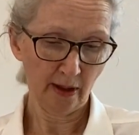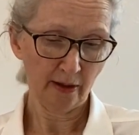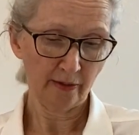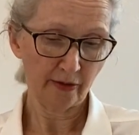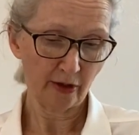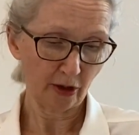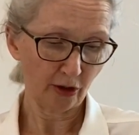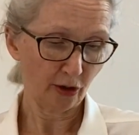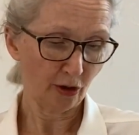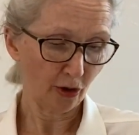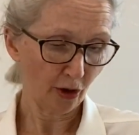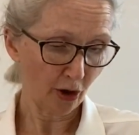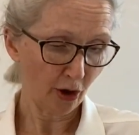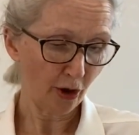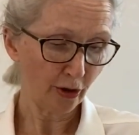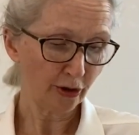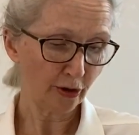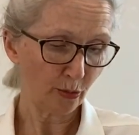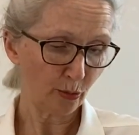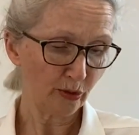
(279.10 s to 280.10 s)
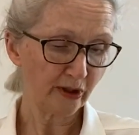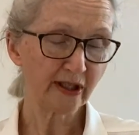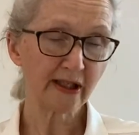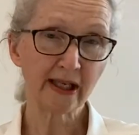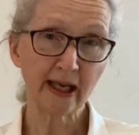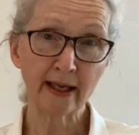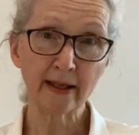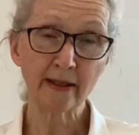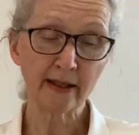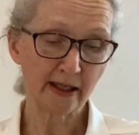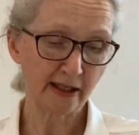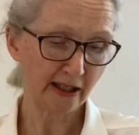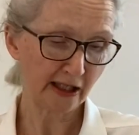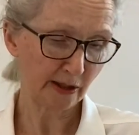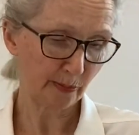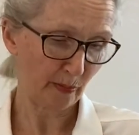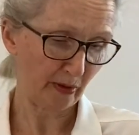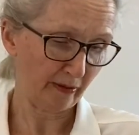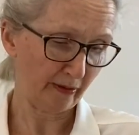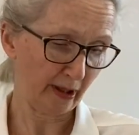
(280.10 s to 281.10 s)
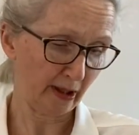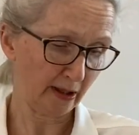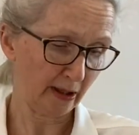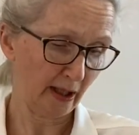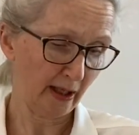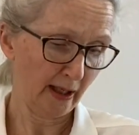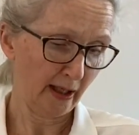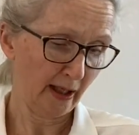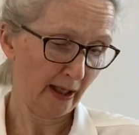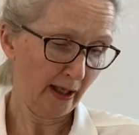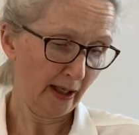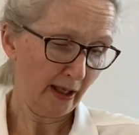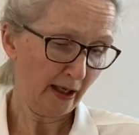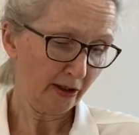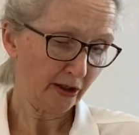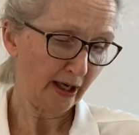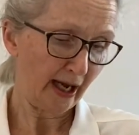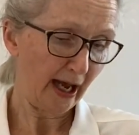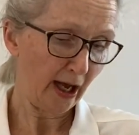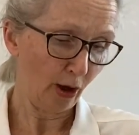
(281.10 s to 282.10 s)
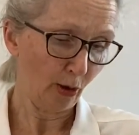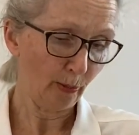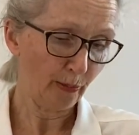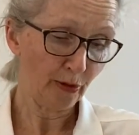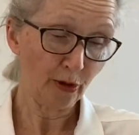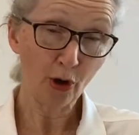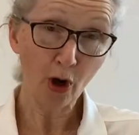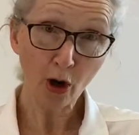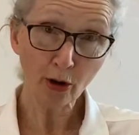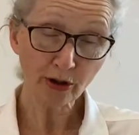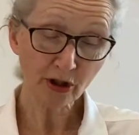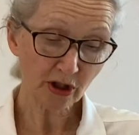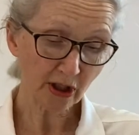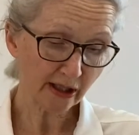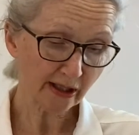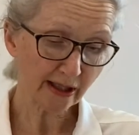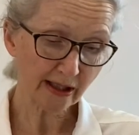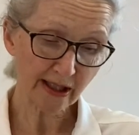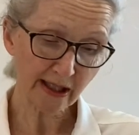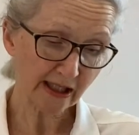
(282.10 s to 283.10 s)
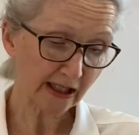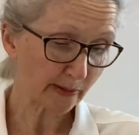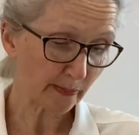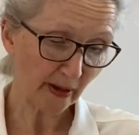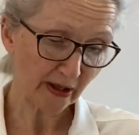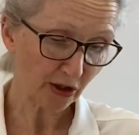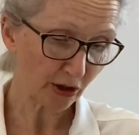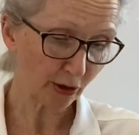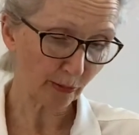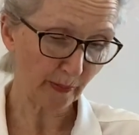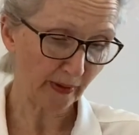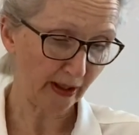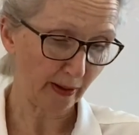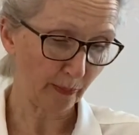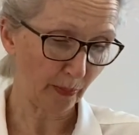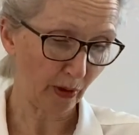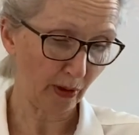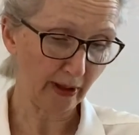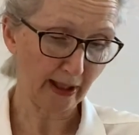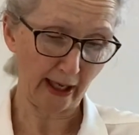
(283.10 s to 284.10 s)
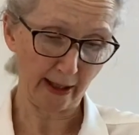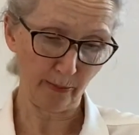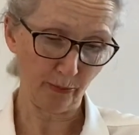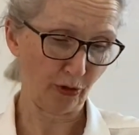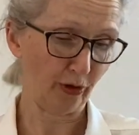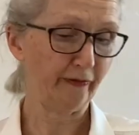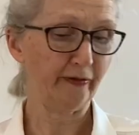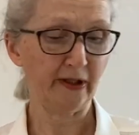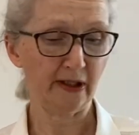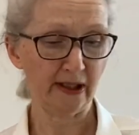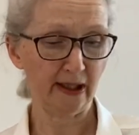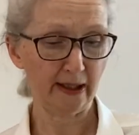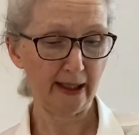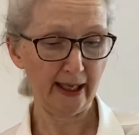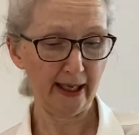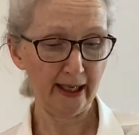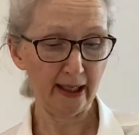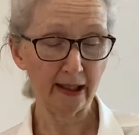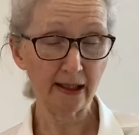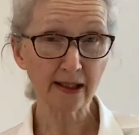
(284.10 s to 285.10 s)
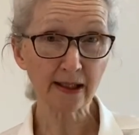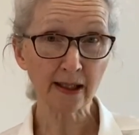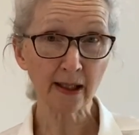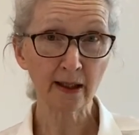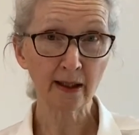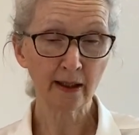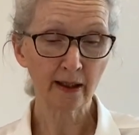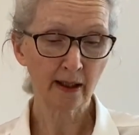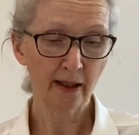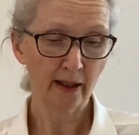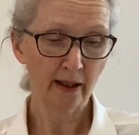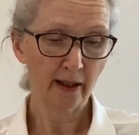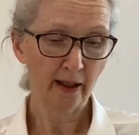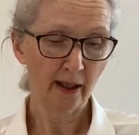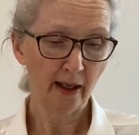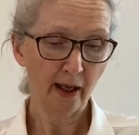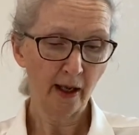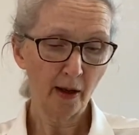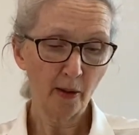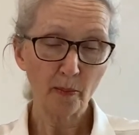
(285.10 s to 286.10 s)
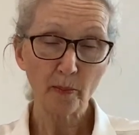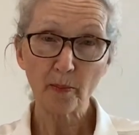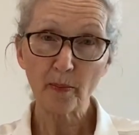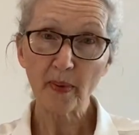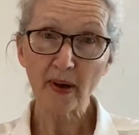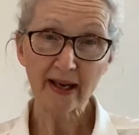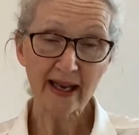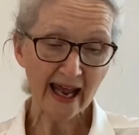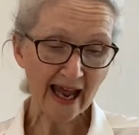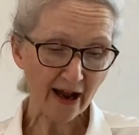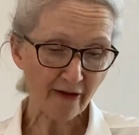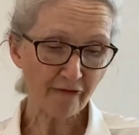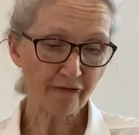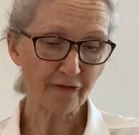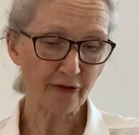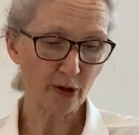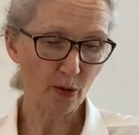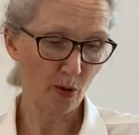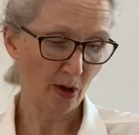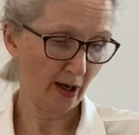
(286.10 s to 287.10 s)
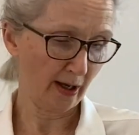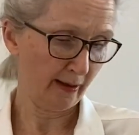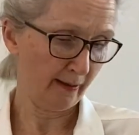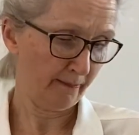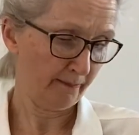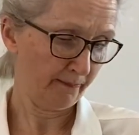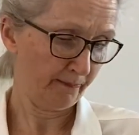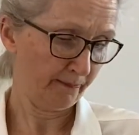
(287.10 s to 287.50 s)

that God would send his Spirit to help not just his special people like prophets and kings, but everyone.